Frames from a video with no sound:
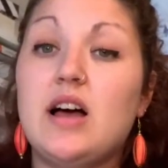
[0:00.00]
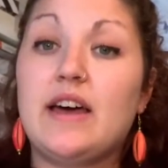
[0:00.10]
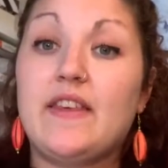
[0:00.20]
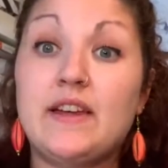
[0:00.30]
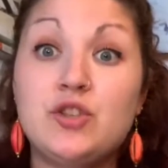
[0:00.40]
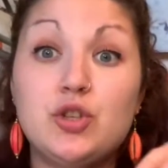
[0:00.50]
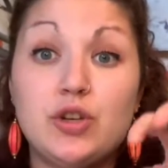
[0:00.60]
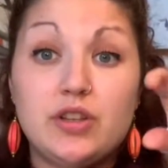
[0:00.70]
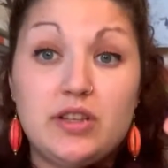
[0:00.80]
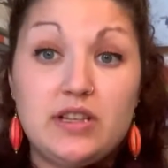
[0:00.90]
I then
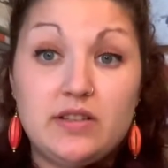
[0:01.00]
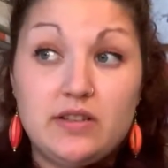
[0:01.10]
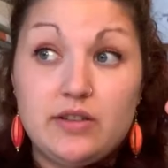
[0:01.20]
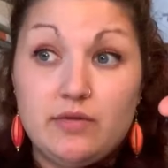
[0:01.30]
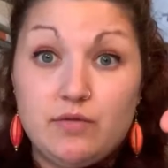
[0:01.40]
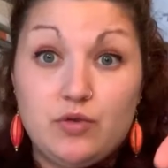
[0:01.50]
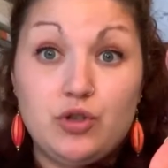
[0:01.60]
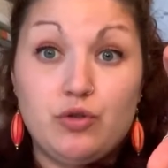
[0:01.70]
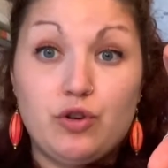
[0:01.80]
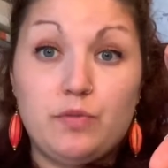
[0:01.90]
took these
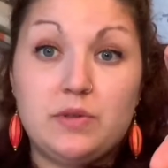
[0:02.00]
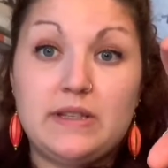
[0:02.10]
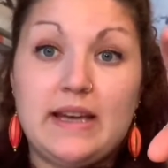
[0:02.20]
two groups